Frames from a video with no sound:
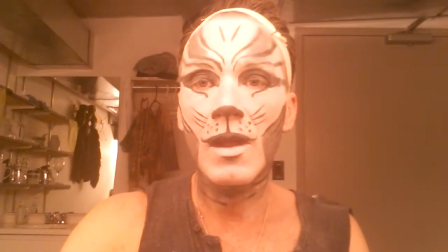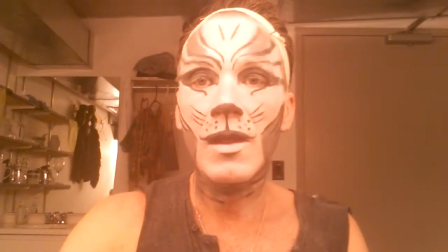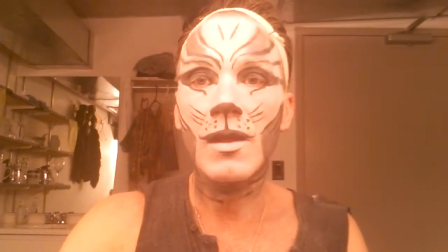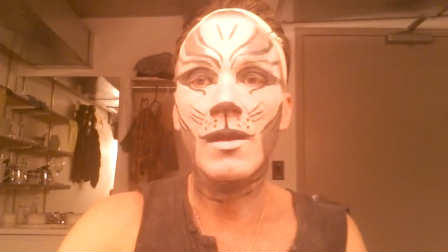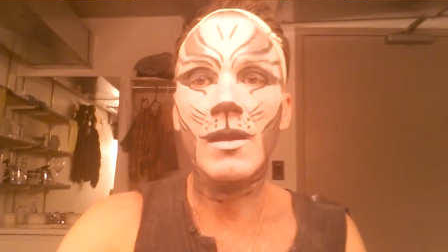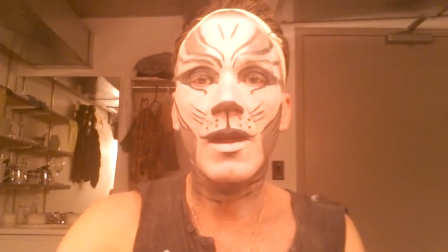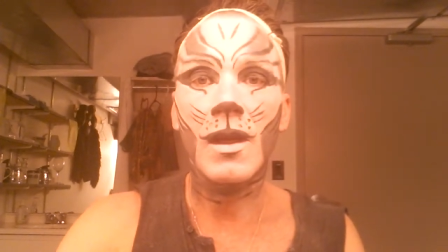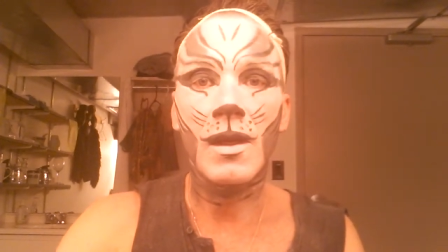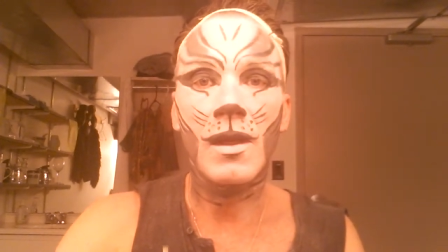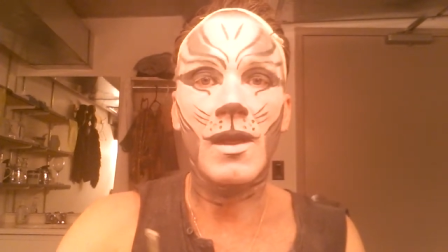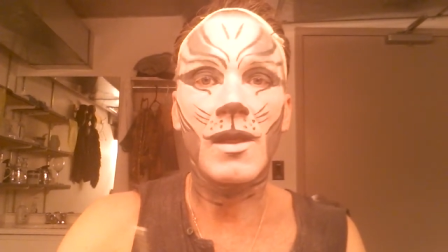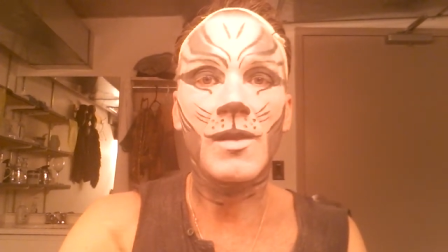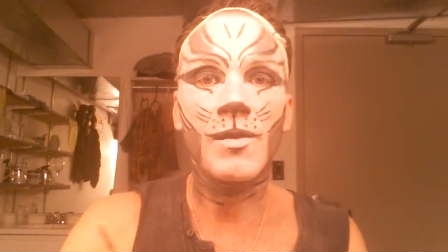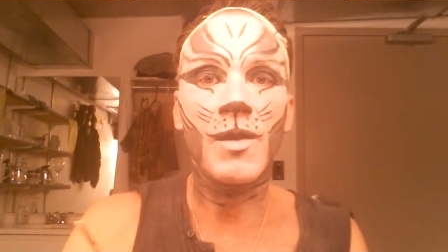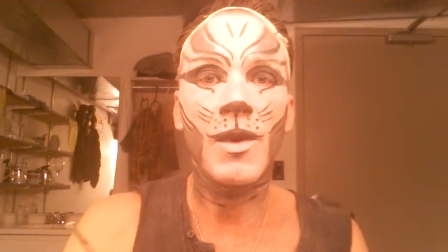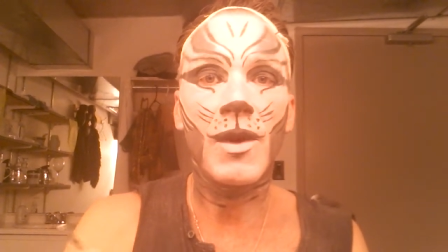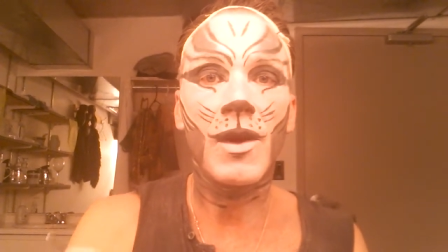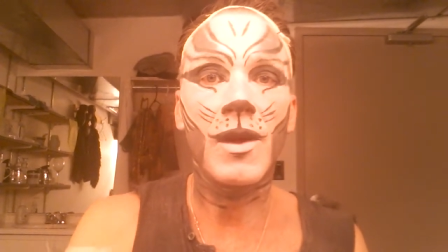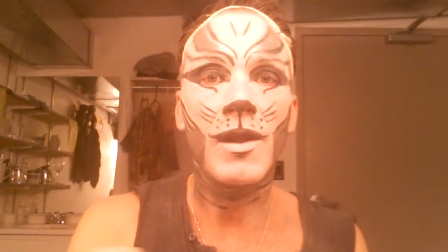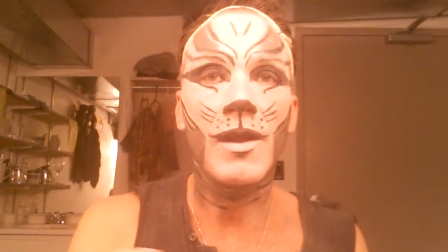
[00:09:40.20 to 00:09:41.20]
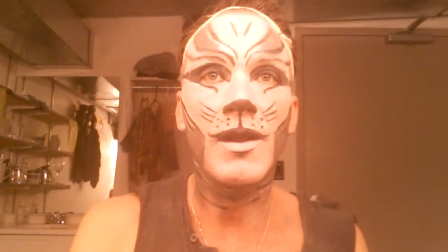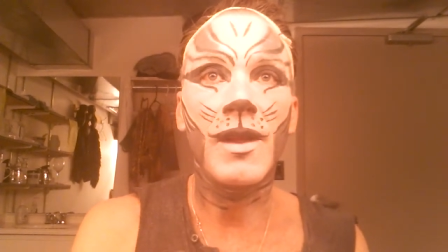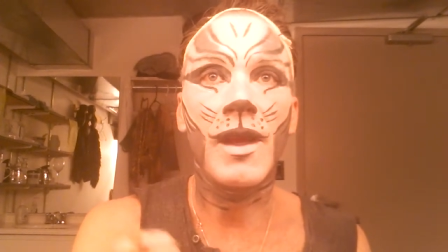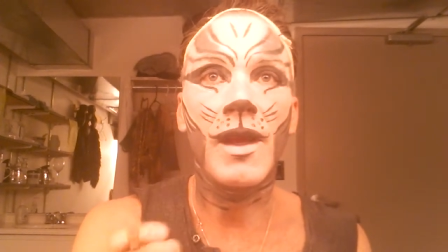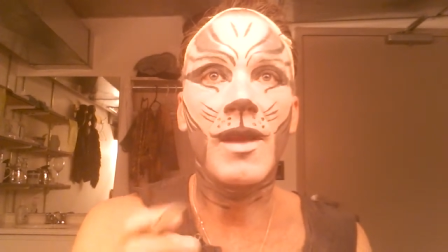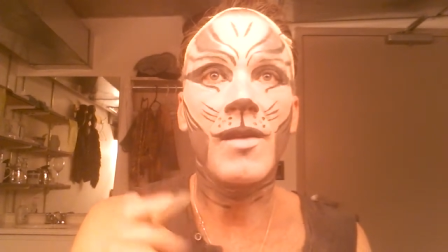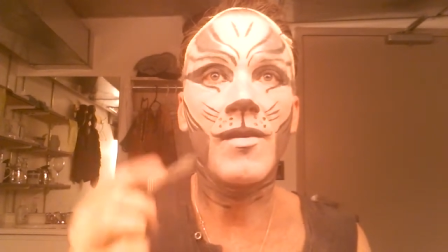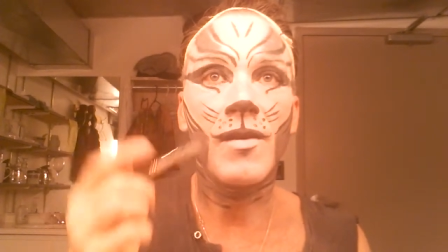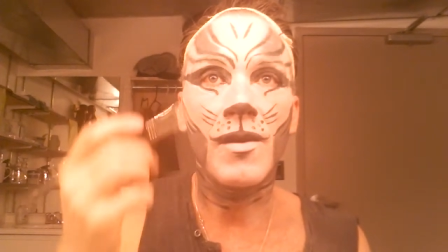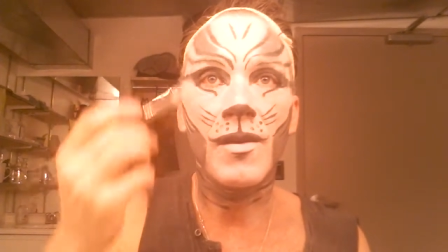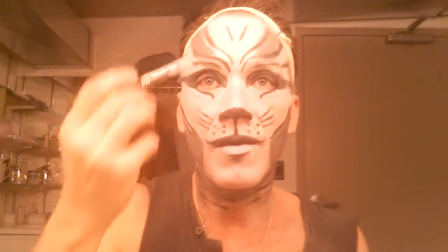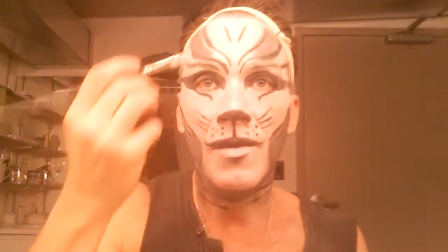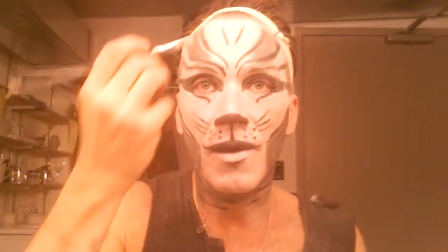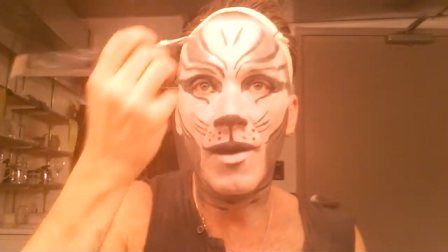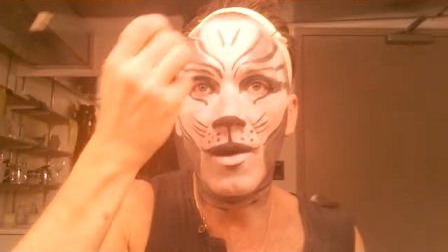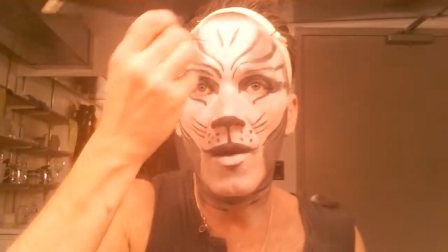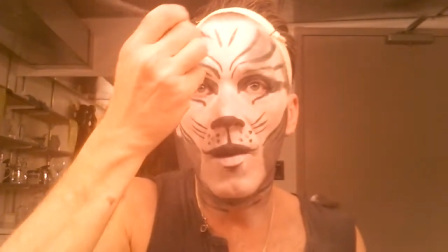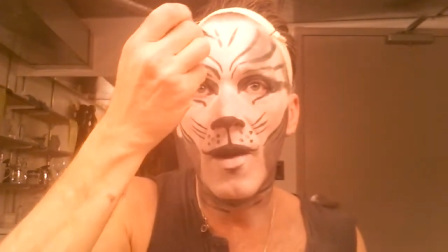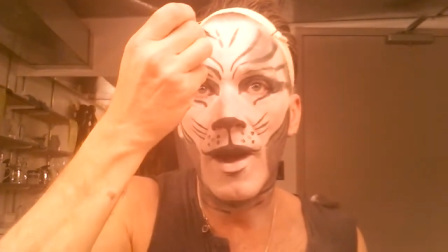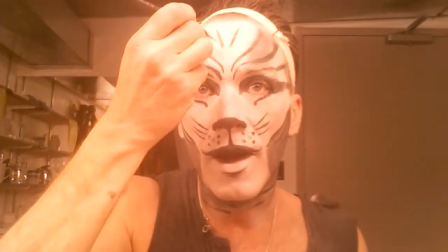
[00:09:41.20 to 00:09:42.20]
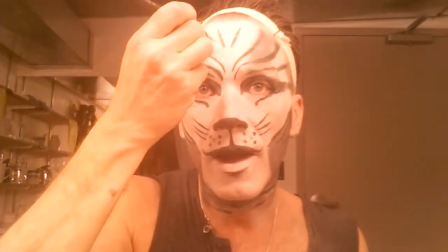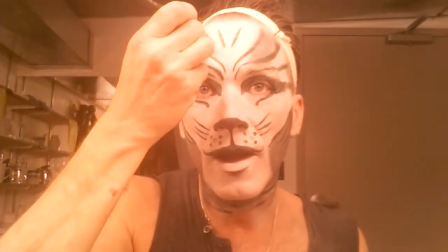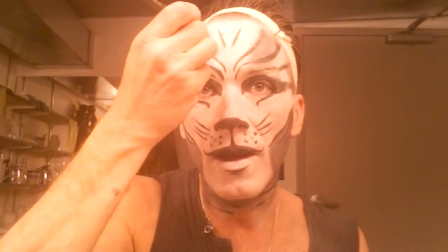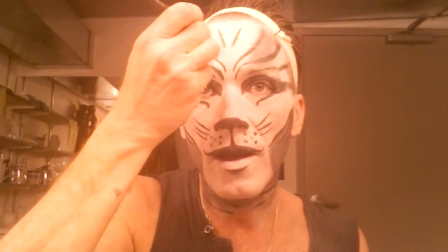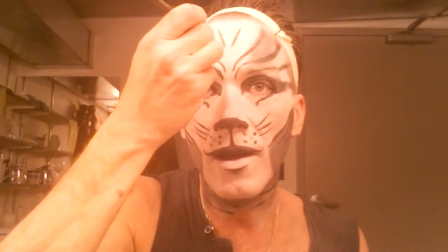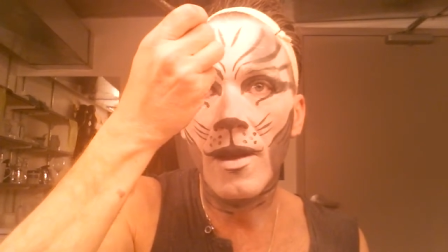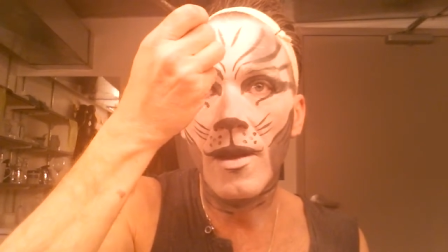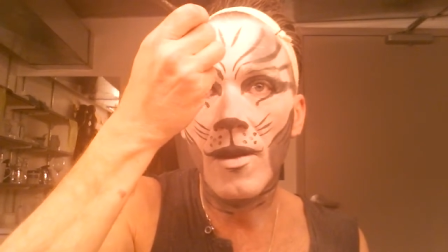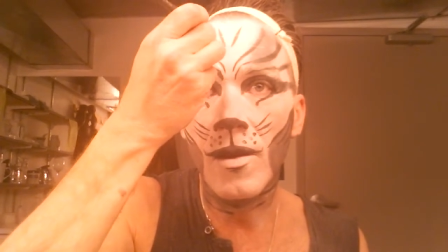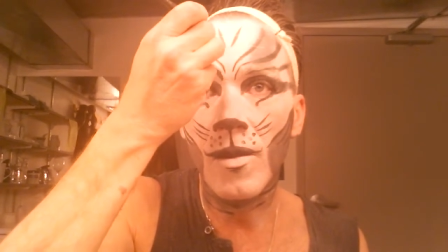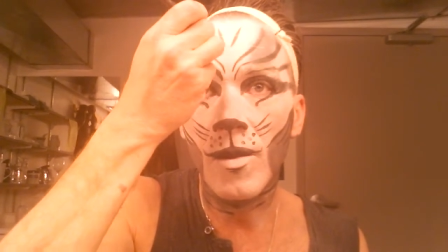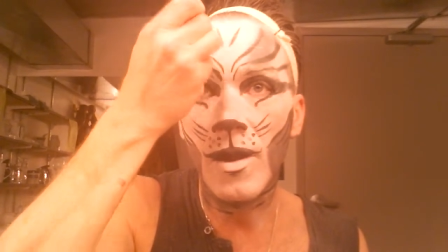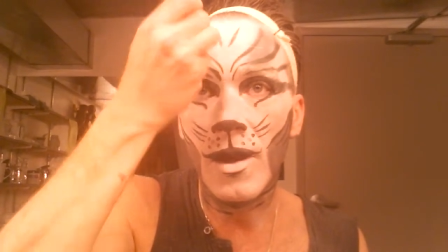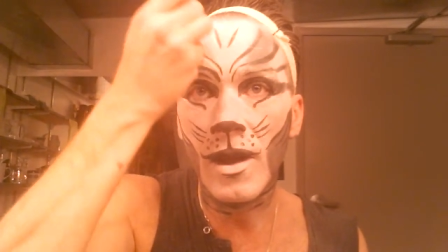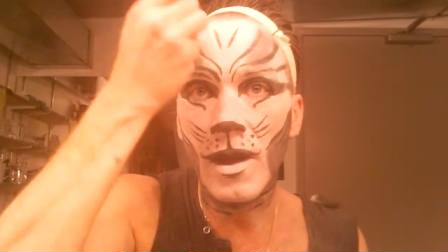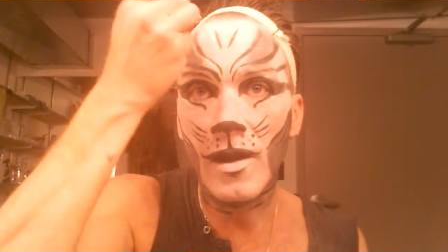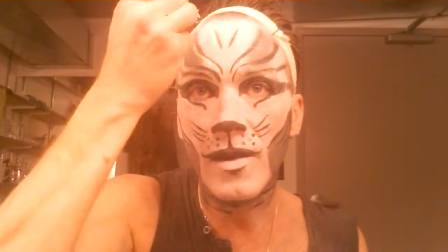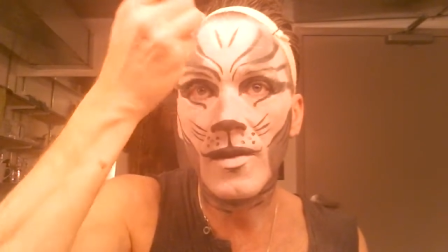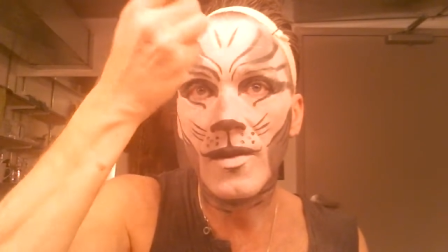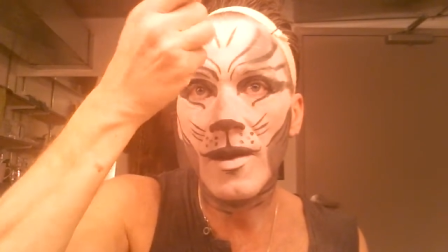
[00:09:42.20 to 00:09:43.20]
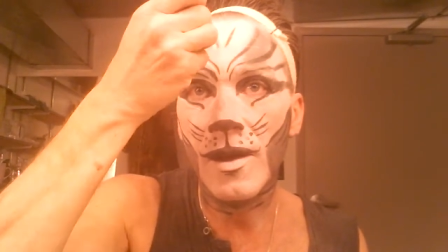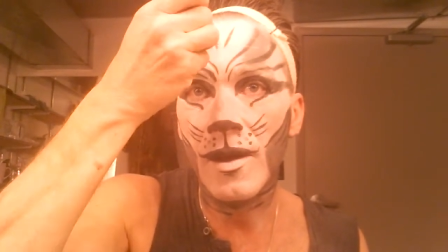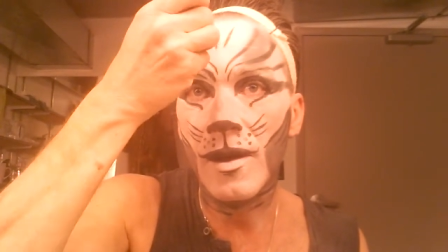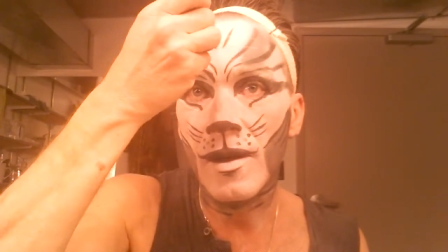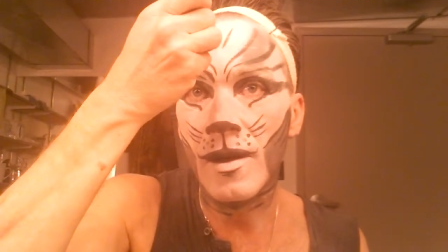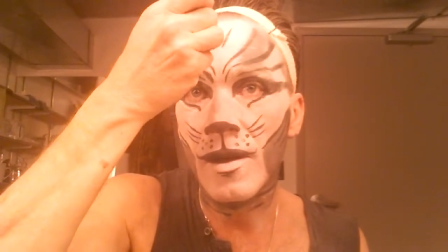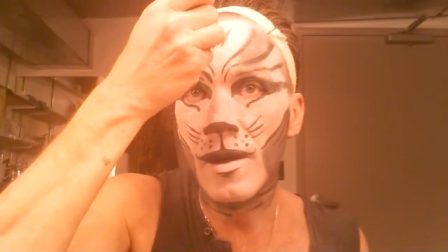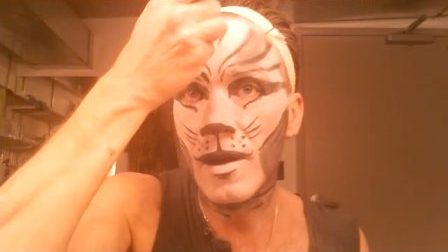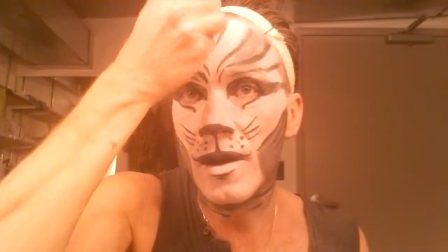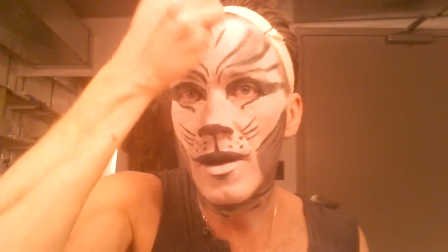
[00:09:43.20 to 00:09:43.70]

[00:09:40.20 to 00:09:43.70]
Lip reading: Kind of nice part of the day, very, very quiet. Nobody else here.